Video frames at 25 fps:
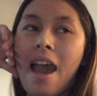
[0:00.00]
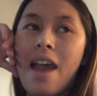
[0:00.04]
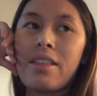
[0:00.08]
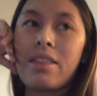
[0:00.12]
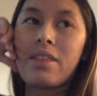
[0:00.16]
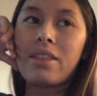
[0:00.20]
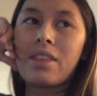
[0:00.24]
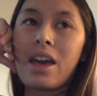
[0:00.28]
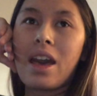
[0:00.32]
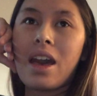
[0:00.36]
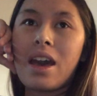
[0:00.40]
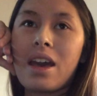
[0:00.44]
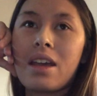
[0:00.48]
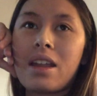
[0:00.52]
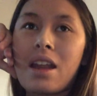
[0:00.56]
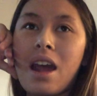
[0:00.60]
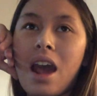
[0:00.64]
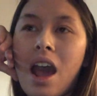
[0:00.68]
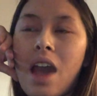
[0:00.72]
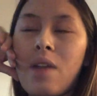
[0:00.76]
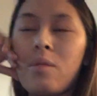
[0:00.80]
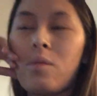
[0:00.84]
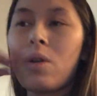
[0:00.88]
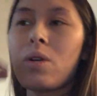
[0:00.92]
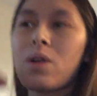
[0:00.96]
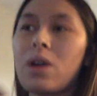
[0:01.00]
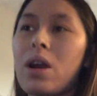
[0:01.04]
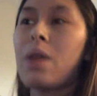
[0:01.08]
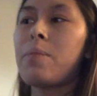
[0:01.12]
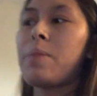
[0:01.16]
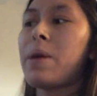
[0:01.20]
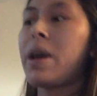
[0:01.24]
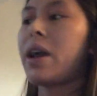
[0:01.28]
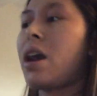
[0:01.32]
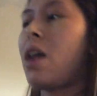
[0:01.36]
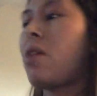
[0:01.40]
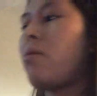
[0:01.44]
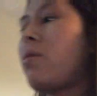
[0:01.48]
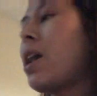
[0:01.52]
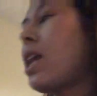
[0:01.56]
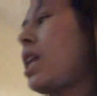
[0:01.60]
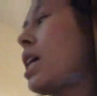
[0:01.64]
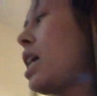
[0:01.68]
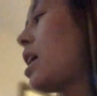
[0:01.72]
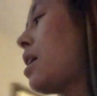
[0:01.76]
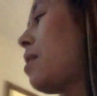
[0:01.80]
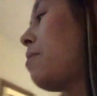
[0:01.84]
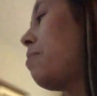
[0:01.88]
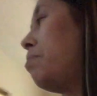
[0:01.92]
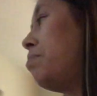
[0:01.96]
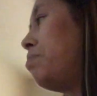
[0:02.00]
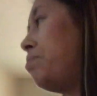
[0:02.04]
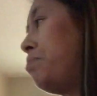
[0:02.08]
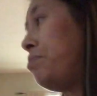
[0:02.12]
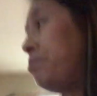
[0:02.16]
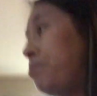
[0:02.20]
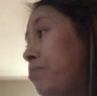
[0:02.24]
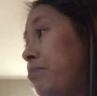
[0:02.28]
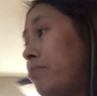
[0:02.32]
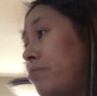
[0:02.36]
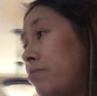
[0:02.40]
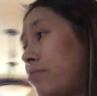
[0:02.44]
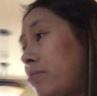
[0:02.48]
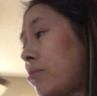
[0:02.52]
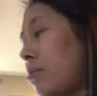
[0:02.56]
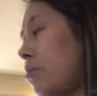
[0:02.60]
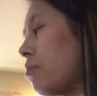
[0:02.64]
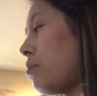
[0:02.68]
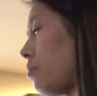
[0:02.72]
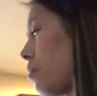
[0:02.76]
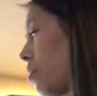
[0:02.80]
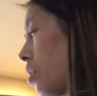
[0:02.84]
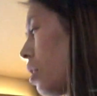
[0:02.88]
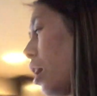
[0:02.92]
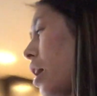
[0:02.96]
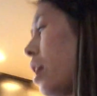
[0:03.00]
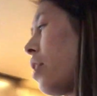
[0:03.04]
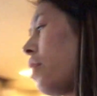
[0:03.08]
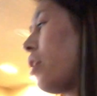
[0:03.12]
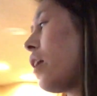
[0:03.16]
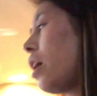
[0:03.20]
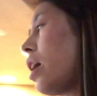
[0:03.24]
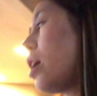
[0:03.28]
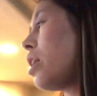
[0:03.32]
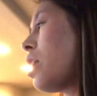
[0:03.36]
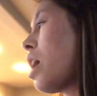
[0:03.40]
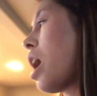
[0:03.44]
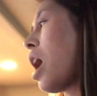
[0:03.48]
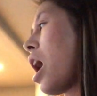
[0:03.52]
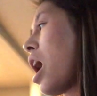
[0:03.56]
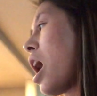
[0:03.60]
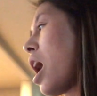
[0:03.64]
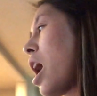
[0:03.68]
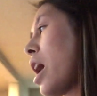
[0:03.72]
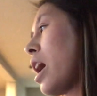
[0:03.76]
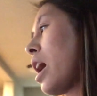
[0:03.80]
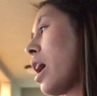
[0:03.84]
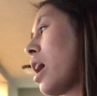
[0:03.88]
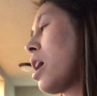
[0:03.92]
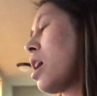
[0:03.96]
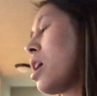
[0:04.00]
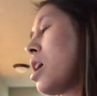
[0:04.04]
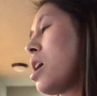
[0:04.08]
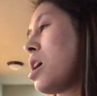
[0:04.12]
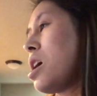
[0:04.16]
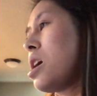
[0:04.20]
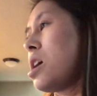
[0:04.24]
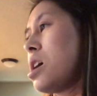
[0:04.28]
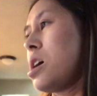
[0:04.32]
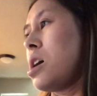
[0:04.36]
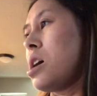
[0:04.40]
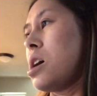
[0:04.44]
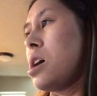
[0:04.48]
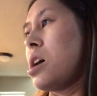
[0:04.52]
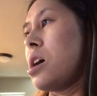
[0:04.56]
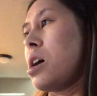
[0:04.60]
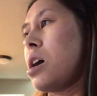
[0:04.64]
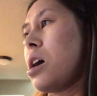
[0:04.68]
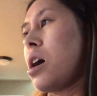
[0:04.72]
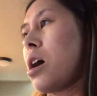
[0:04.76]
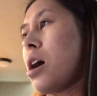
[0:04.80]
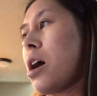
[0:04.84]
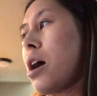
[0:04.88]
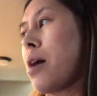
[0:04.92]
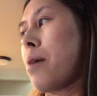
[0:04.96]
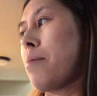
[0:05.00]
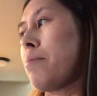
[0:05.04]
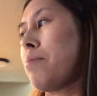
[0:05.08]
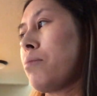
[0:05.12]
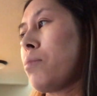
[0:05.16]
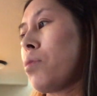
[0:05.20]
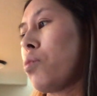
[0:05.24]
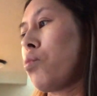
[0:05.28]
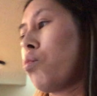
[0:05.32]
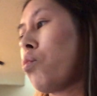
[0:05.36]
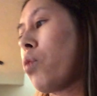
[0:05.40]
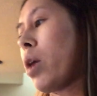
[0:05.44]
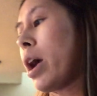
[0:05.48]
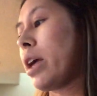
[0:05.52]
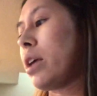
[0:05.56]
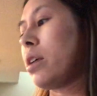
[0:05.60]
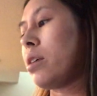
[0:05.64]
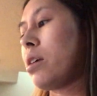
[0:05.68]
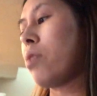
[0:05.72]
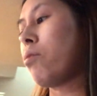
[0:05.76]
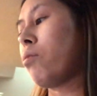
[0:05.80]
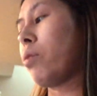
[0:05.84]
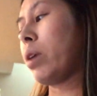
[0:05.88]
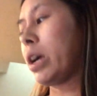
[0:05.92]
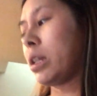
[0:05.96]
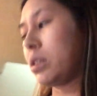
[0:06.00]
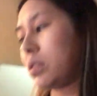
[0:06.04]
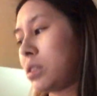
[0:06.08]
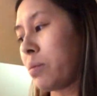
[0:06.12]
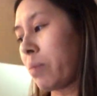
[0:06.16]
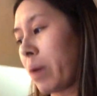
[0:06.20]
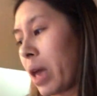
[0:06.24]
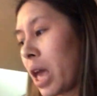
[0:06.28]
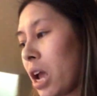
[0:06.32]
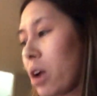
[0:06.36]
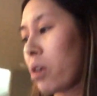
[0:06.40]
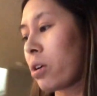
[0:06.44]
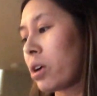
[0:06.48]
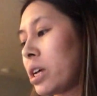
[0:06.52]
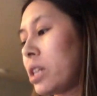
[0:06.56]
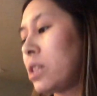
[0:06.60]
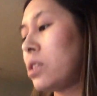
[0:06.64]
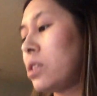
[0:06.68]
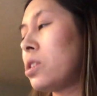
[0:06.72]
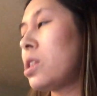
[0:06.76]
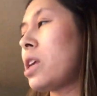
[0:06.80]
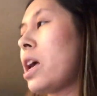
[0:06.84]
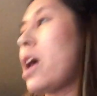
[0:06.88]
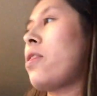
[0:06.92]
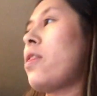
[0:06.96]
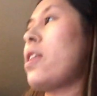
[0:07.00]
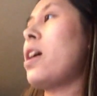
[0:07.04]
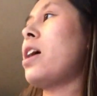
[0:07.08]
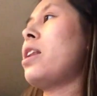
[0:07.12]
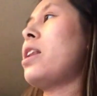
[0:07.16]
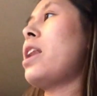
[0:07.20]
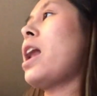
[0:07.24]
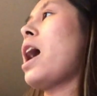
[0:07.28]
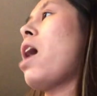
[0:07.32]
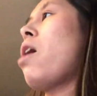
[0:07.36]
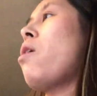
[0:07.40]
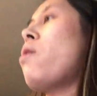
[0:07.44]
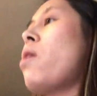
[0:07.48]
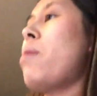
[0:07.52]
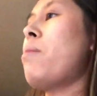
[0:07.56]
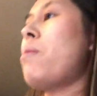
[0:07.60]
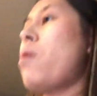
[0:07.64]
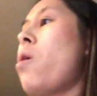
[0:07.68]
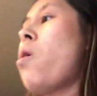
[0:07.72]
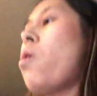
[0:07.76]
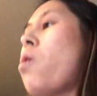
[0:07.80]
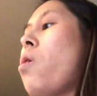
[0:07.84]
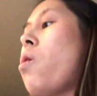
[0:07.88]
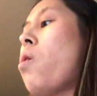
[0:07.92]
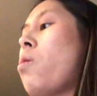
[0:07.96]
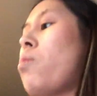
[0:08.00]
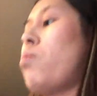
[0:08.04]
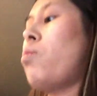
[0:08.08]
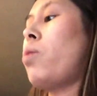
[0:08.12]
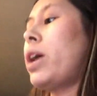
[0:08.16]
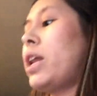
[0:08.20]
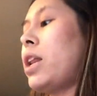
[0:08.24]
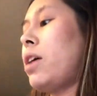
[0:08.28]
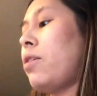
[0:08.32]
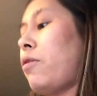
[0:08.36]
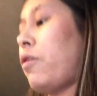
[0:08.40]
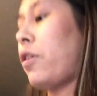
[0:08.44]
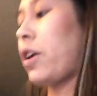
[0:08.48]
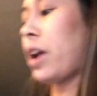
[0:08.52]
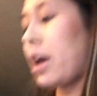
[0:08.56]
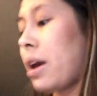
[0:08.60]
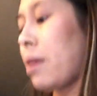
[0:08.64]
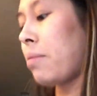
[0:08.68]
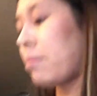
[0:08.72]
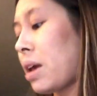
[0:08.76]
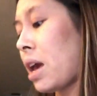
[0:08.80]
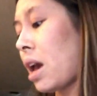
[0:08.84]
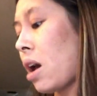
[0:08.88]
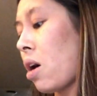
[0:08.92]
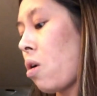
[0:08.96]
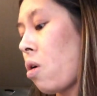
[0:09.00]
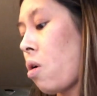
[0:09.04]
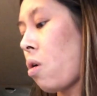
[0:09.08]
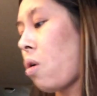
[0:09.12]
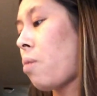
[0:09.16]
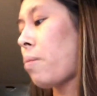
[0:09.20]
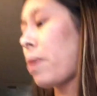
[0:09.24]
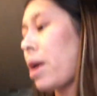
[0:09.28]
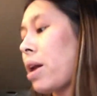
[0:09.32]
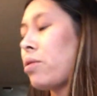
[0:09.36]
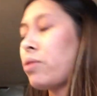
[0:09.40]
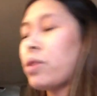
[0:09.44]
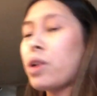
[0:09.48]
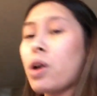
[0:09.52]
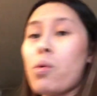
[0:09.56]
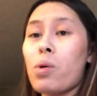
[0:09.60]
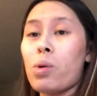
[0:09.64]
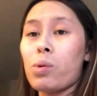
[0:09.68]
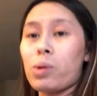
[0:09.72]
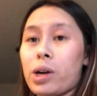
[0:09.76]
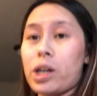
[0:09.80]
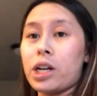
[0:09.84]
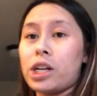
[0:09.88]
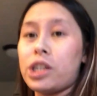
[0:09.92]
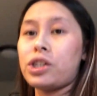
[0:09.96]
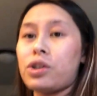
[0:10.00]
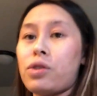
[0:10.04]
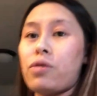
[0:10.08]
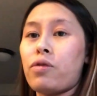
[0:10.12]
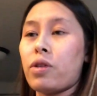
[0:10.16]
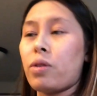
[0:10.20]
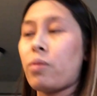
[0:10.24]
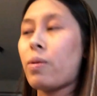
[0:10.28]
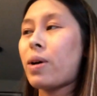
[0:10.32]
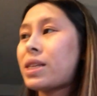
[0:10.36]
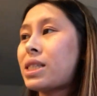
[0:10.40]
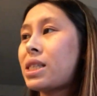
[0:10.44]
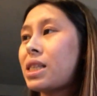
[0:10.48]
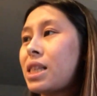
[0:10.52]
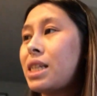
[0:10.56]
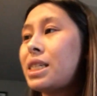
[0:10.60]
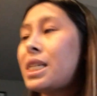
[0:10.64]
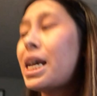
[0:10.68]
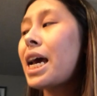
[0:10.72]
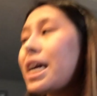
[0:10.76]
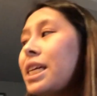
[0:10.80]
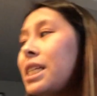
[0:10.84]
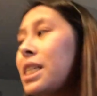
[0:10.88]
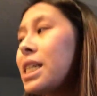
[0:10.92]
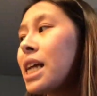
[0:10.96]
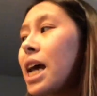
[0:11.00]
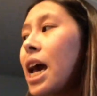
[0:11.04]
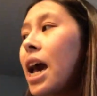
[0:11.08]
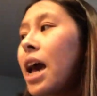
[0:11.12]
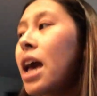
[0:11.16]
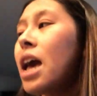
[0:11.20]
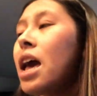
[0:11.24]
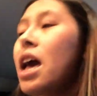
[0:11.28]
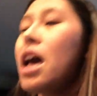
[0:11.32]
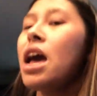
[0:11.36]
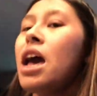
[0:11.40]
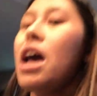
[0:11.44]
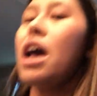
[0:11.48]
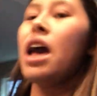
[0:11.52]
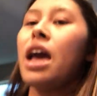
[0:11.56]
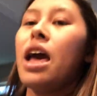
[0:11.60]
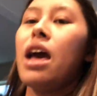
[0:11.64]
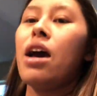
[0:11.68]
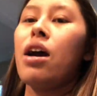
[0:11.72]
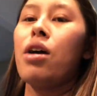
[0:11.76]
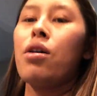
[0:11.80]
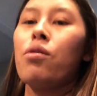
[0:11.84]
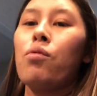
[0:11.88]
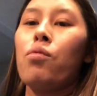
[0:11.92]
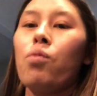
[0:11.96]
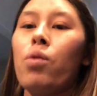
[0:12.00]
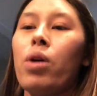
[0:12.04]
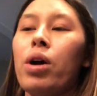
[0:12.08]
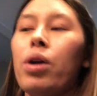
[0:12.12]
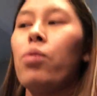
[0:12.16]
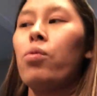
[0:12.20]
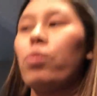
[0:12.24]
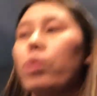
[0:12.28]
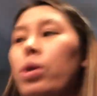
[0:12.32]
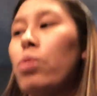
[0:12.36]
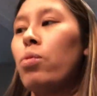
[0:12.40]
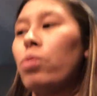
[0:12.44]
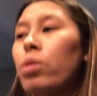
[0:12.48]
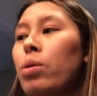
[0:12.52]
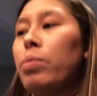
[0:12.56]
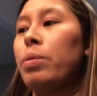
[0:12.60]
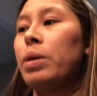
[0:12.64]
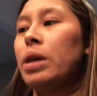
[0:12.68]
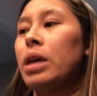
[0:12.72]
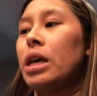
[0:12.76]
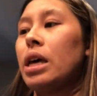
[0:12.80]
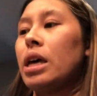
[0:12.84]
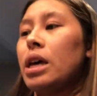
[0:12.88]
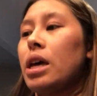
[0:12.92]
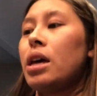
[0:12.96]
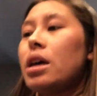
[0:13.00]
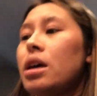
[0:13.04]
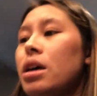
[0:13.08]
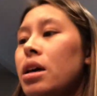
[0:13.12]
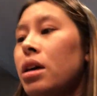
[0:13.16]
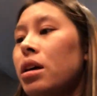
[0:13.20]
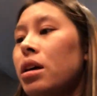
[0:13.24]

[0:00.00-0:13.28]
And then I woke up, I got ready, and then I went and ran some errands, and then now I'm home waiting for him to get home. I don't know what we're gonna do for the rest of the day today and what we will be